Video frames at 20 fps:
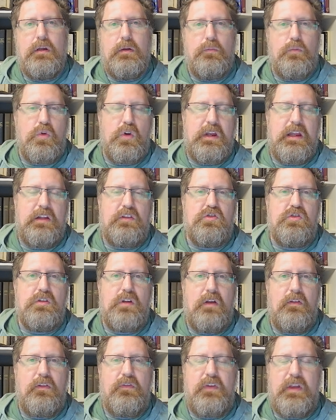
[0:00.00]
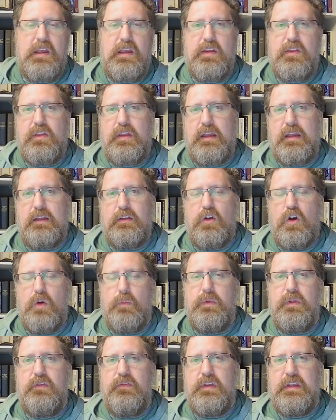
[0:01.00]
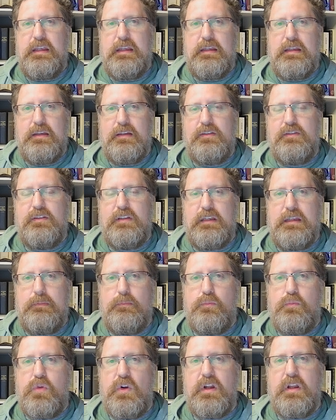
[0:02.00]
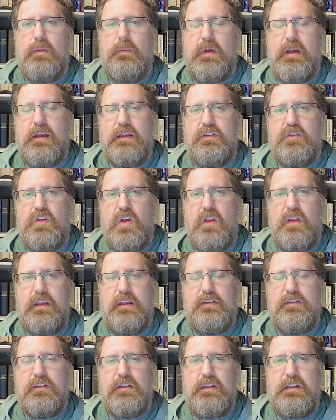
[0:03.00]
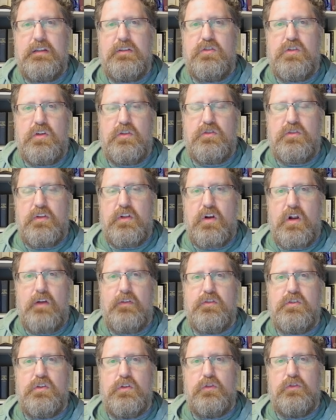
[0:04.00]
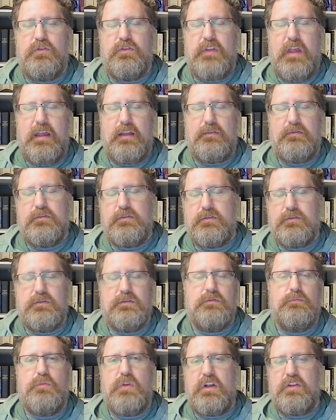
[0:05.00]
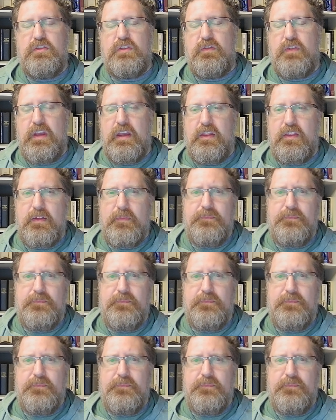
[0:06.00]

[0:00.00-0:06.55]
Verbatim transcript: Branch of the Faith, and O.P.V. is the Brighamite Salt Lake City Church and their offshoots, that branch of the faith.